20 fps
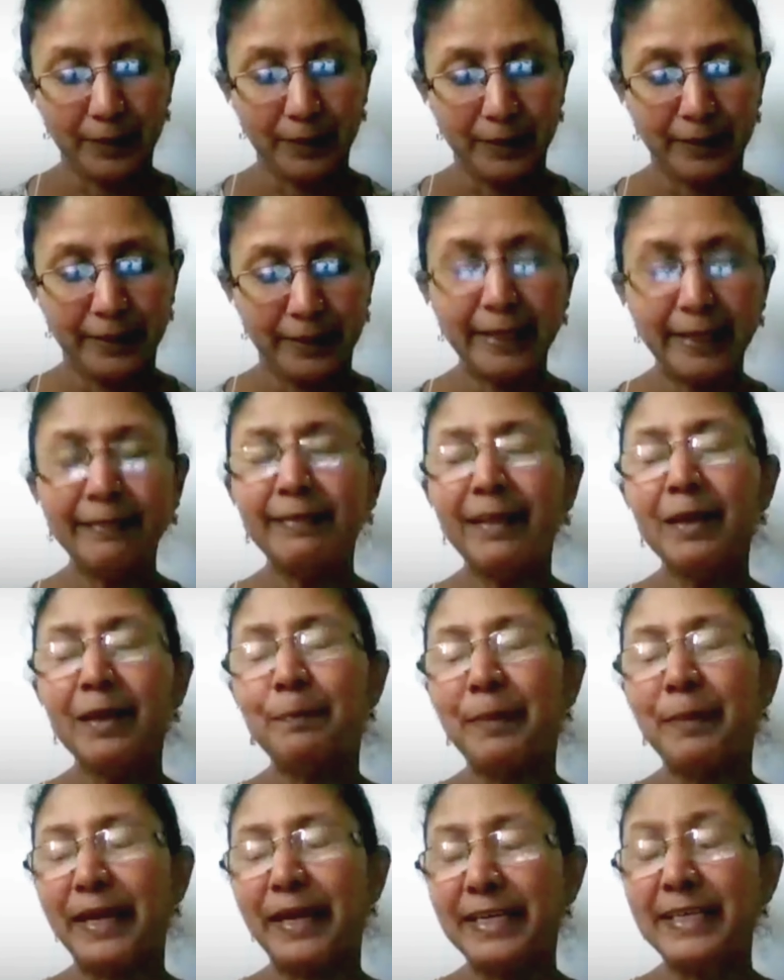get their
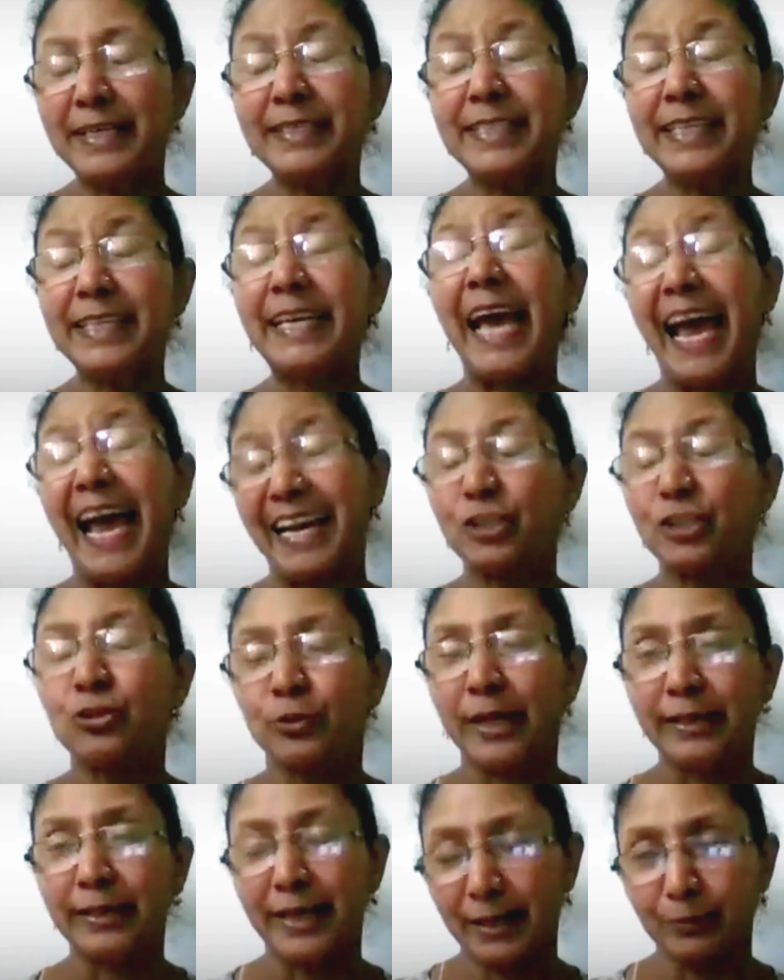parenting act
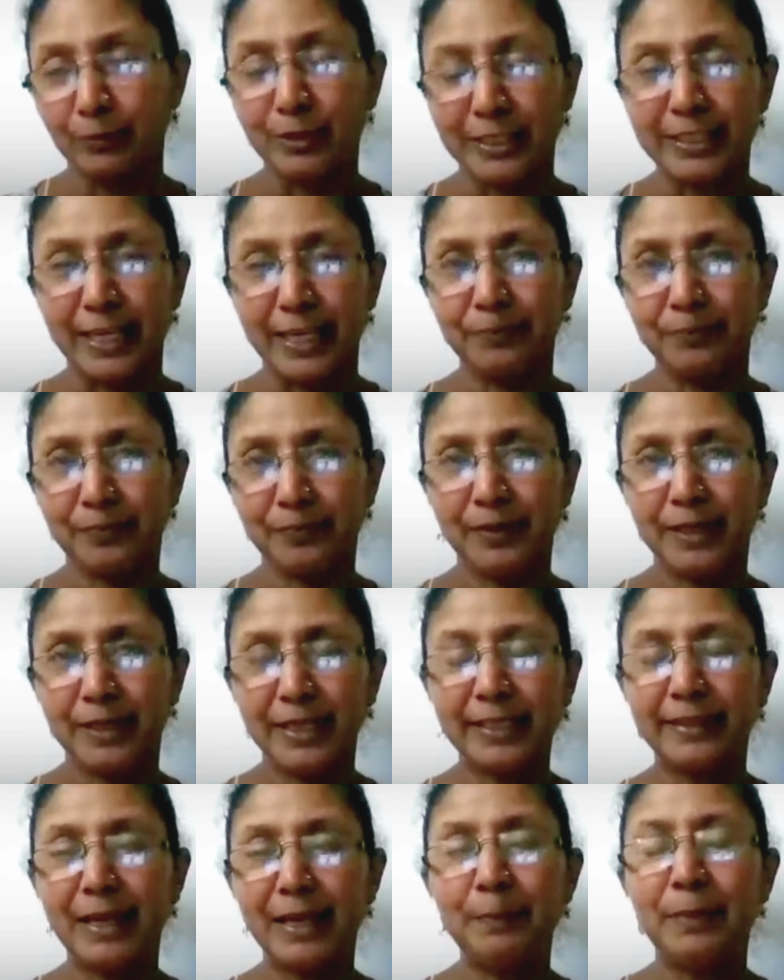together, I would say.
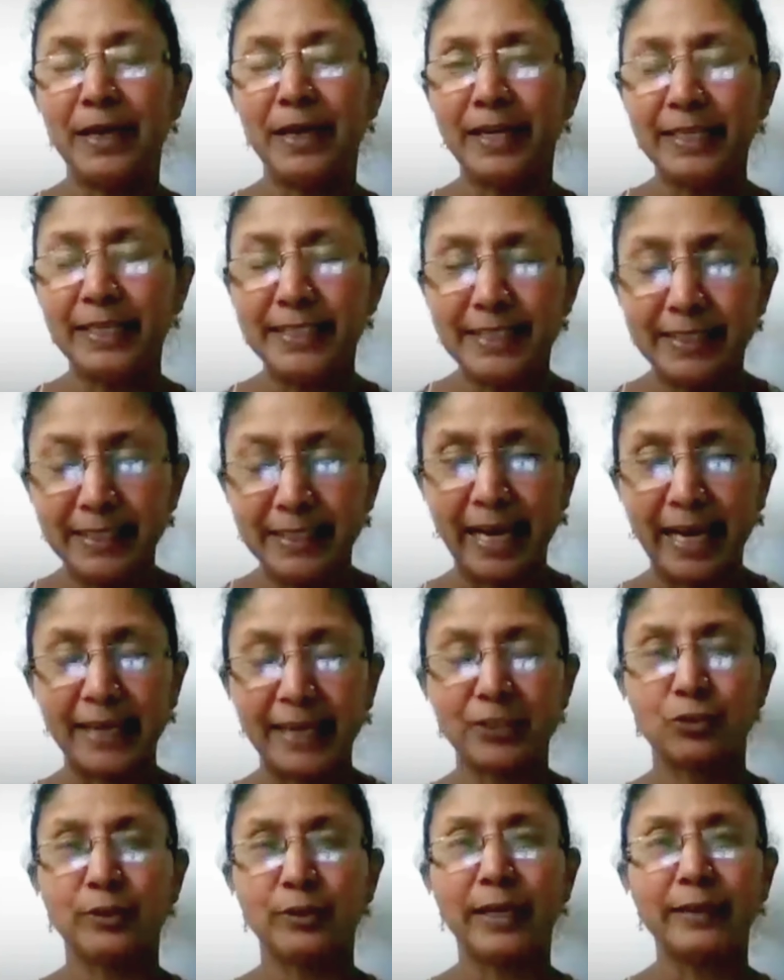Get their parenting
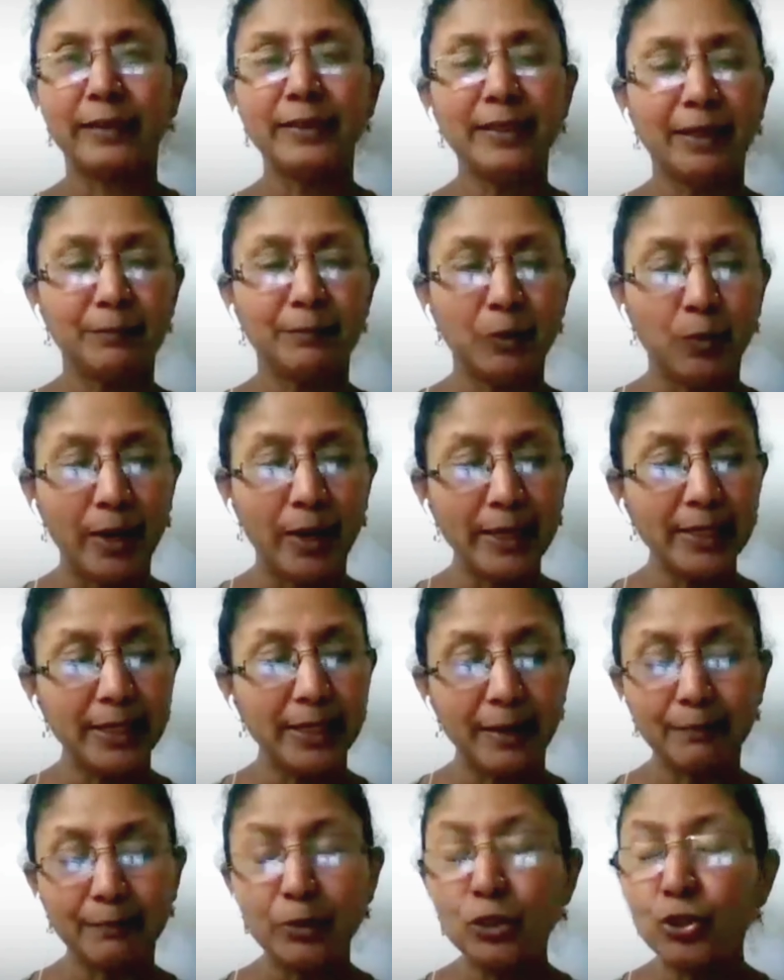act together, number one.
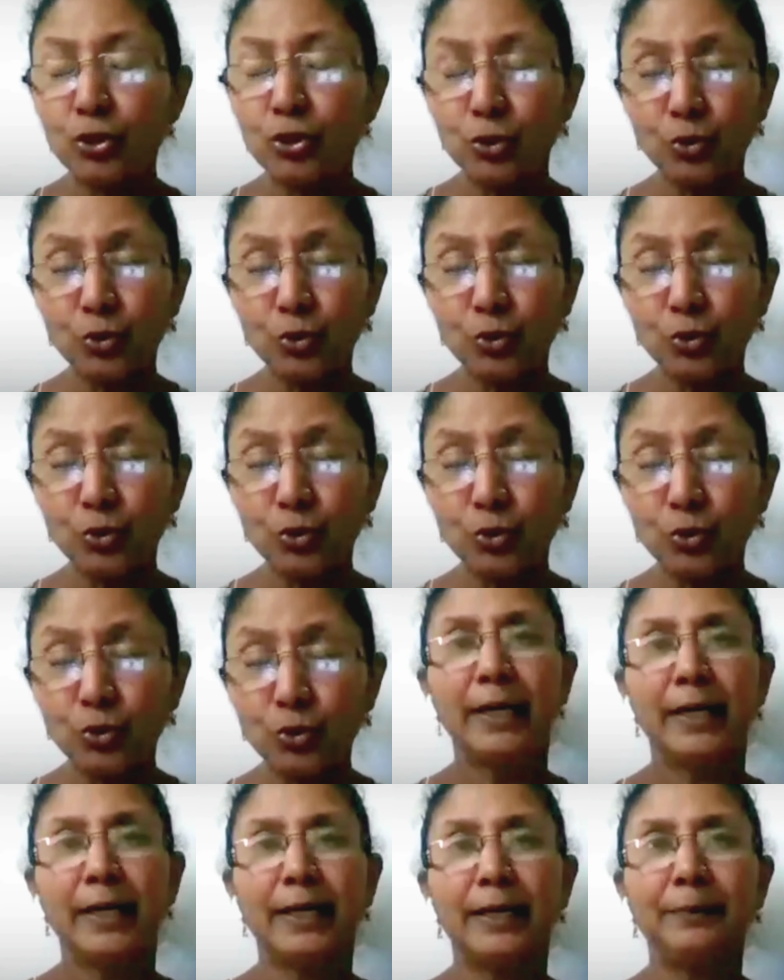Number two,
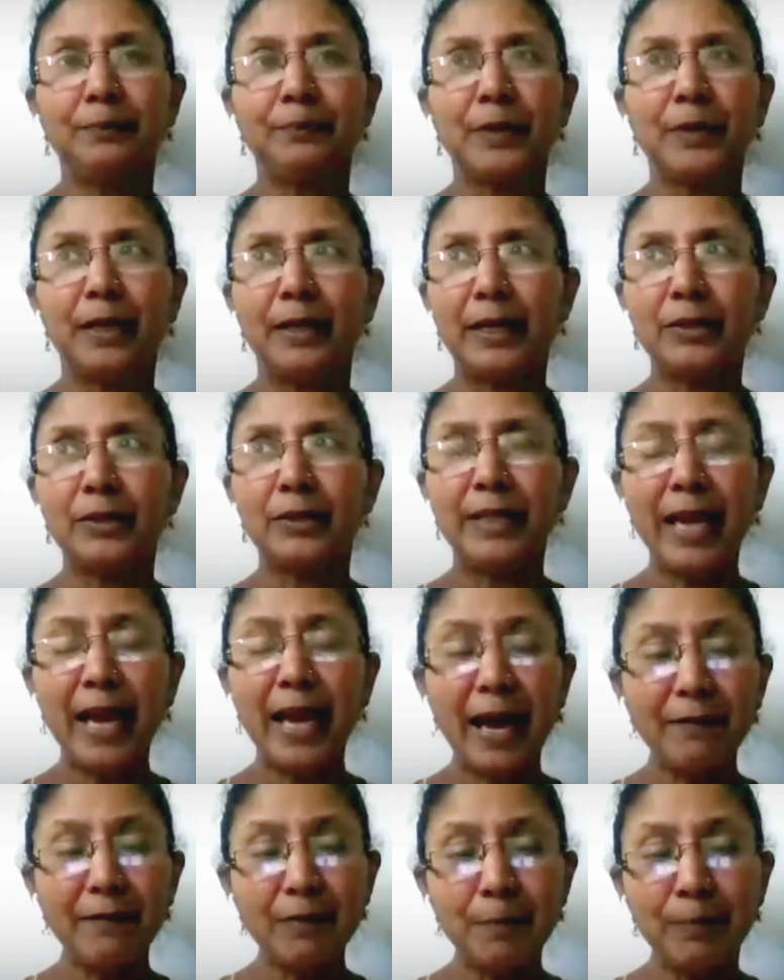they
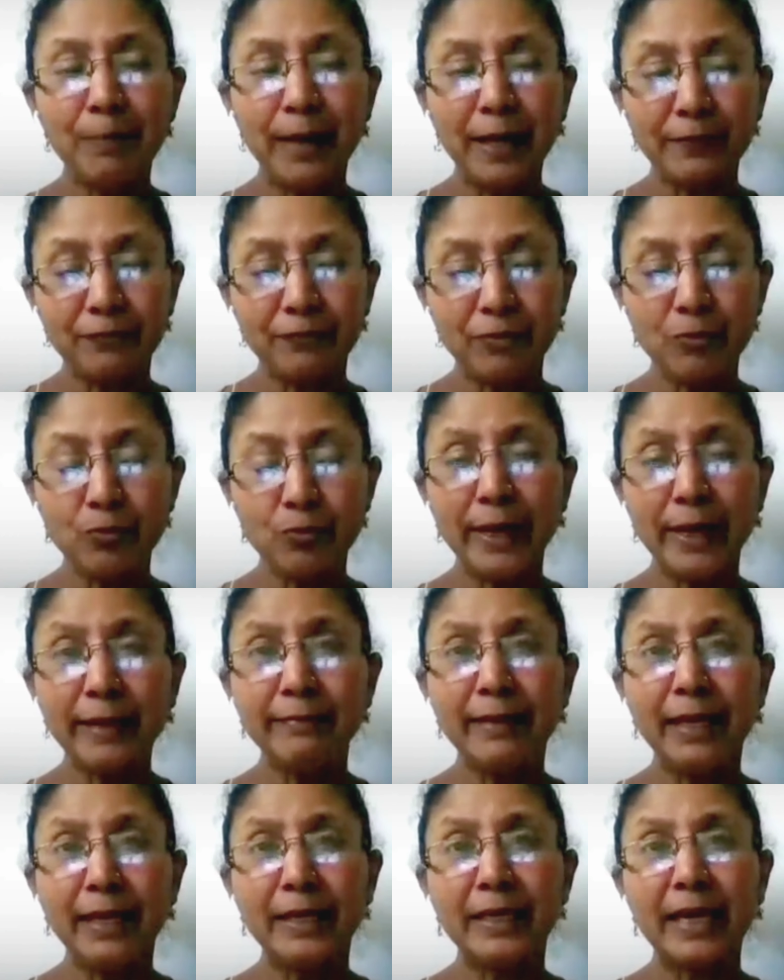have a platform where
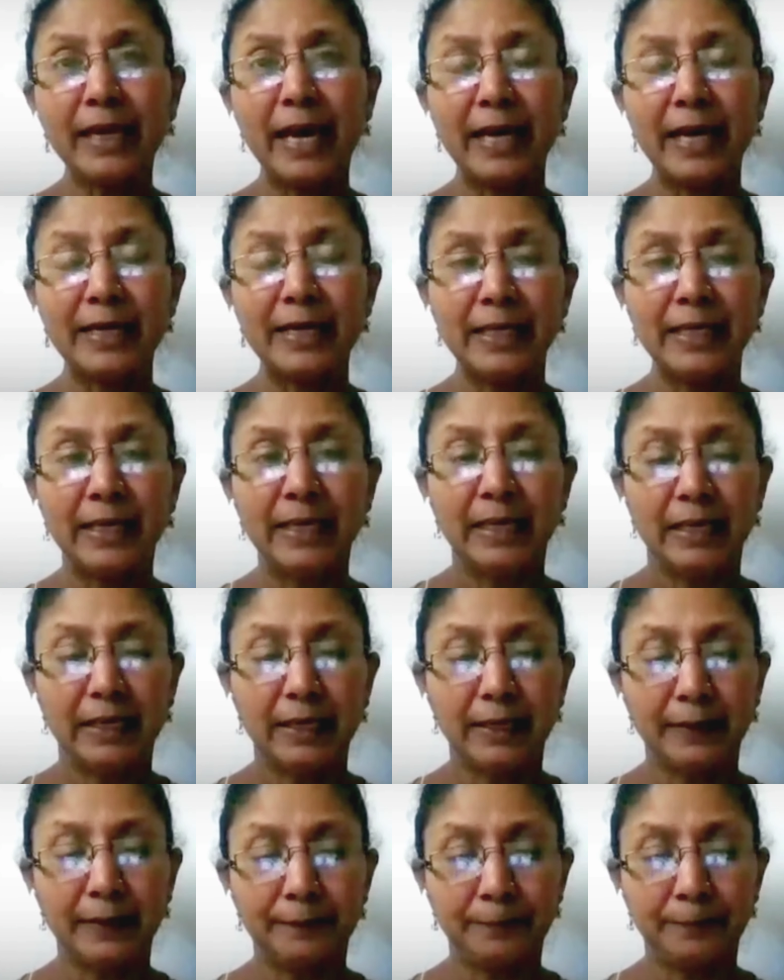they can
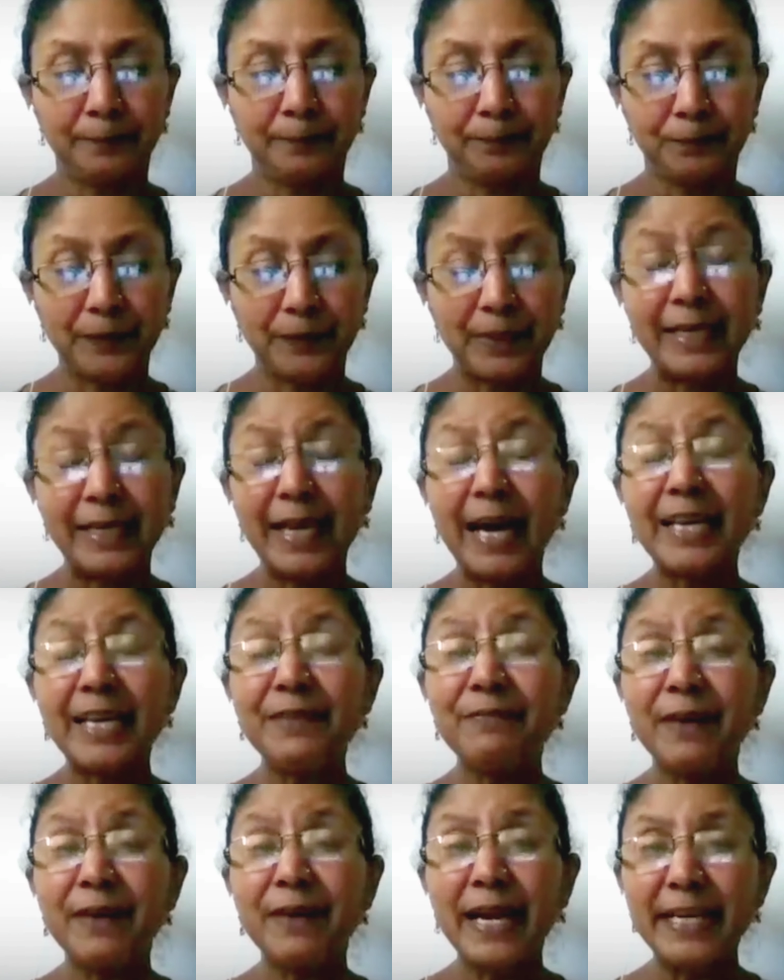
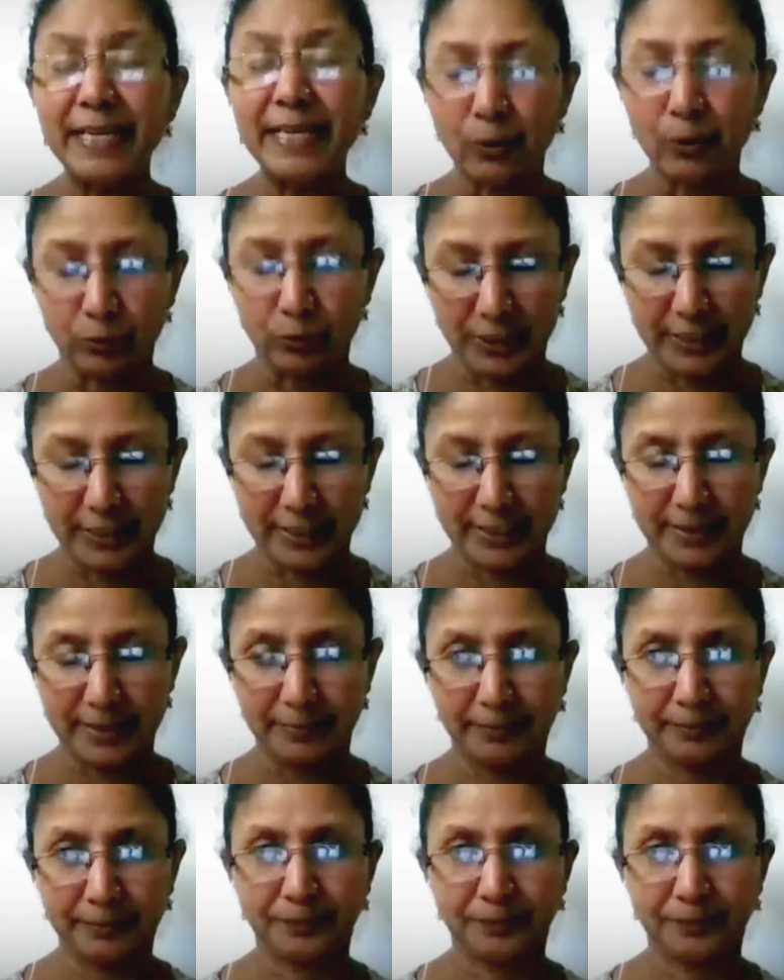clarify doubts,